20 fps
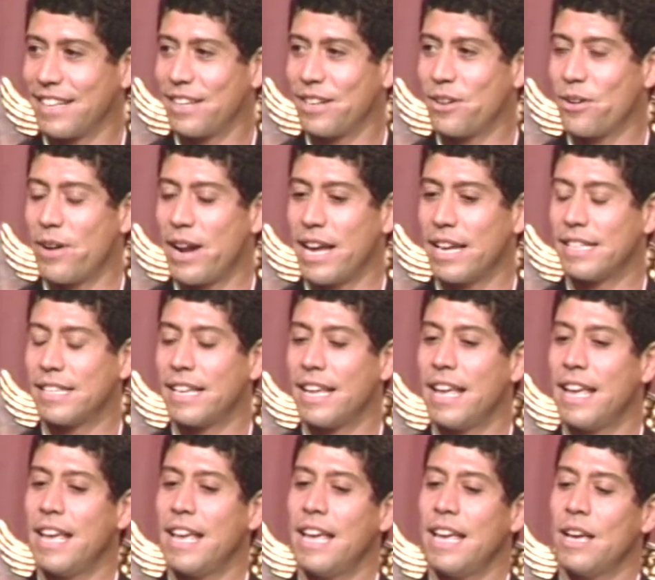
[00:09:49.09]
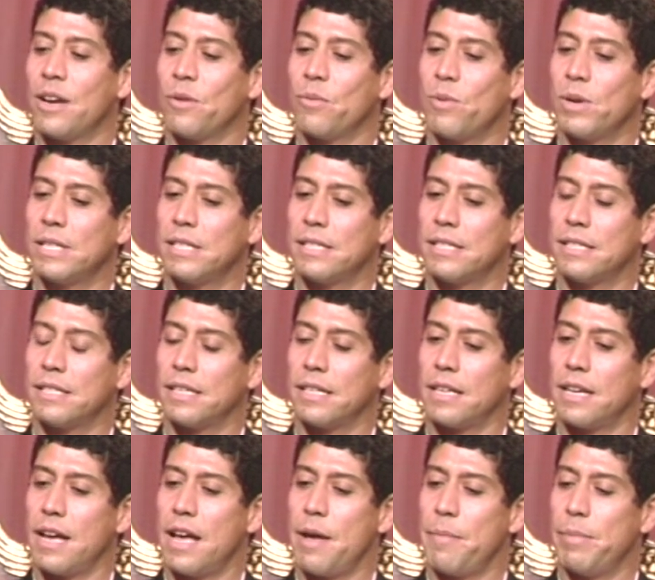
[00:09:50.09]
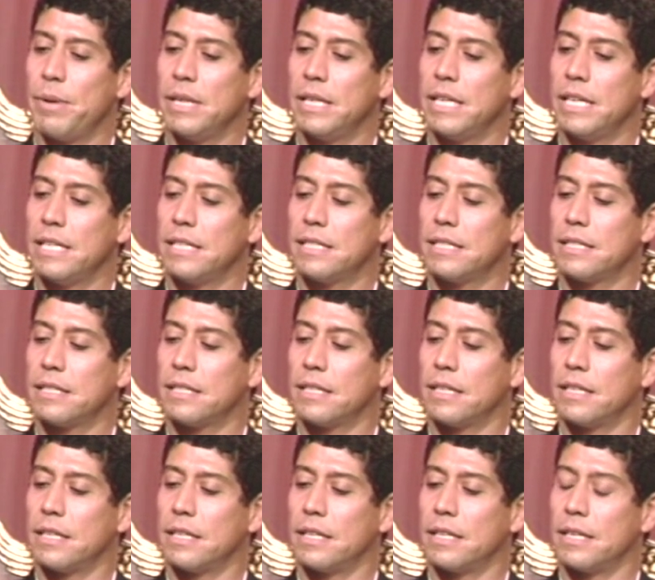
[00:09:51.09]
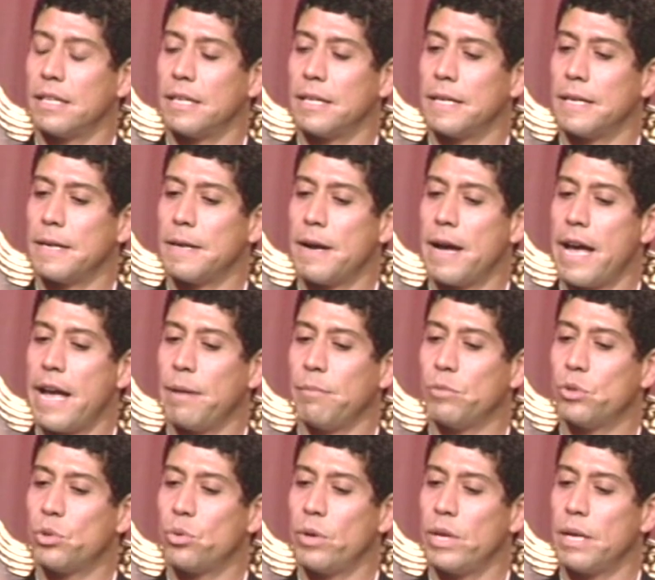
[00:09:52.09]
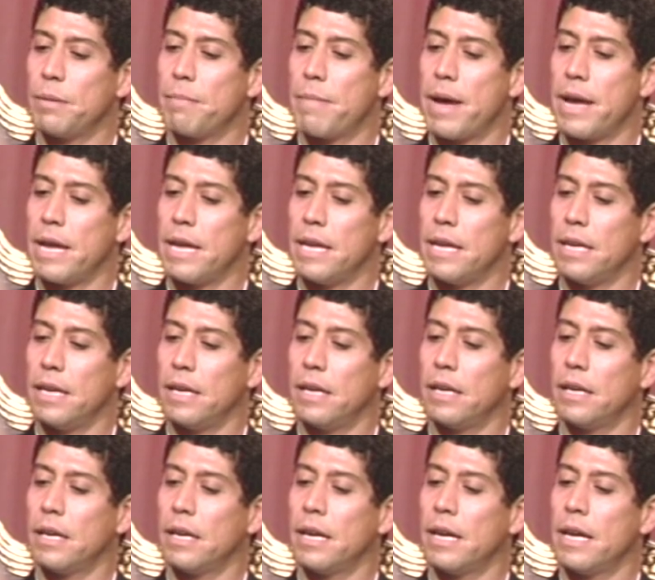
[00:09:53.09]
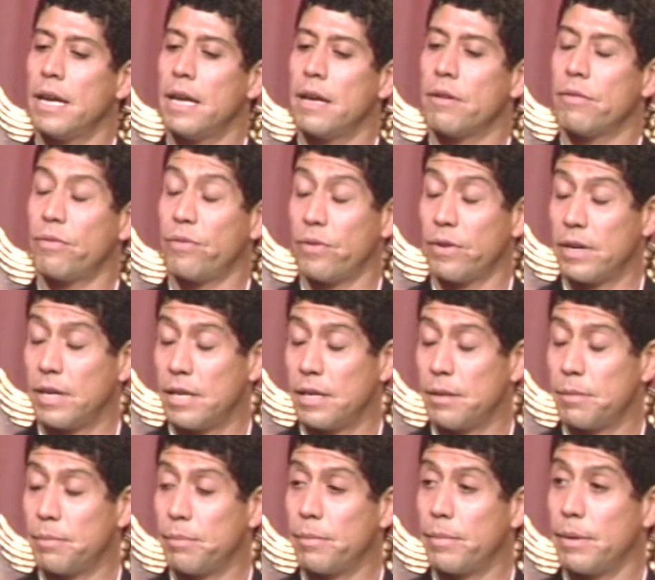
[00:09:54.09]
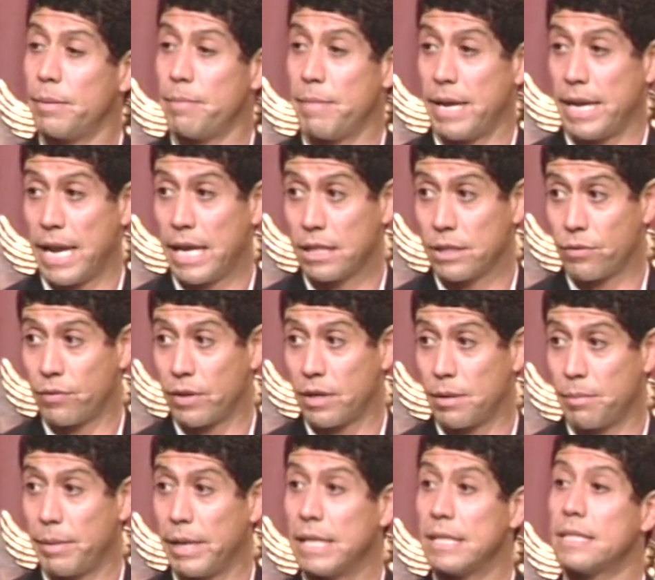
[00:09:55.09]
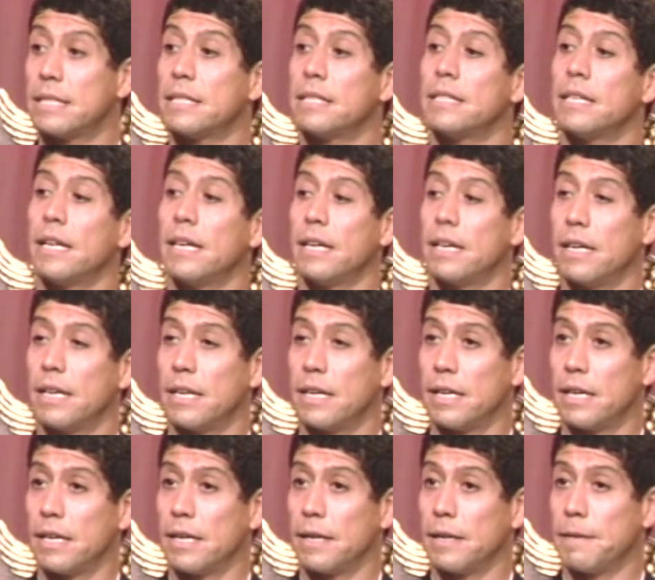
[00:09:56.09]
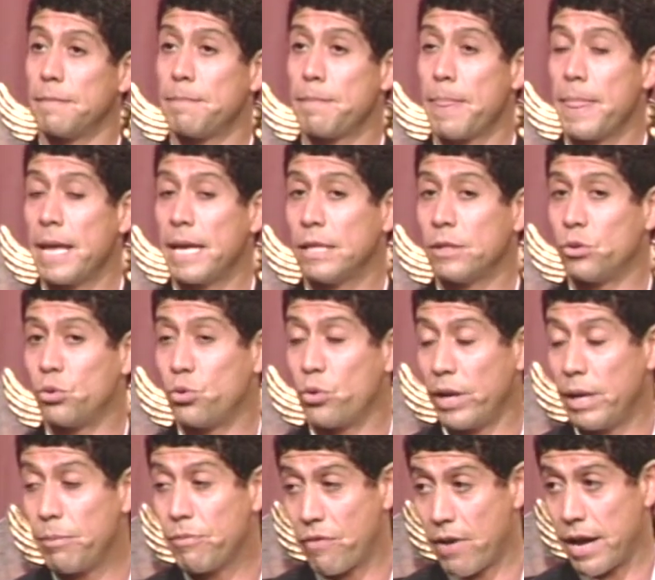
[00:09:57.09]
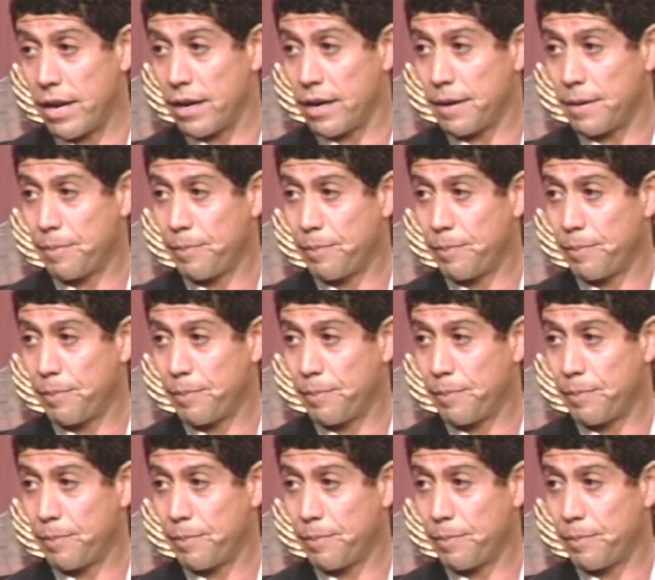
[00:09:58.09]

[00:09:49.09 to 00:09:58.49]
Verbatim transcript: Correct. What's uh, happened, it's uh, I'm doing my film, my next film, it's uh, Dream Fighter.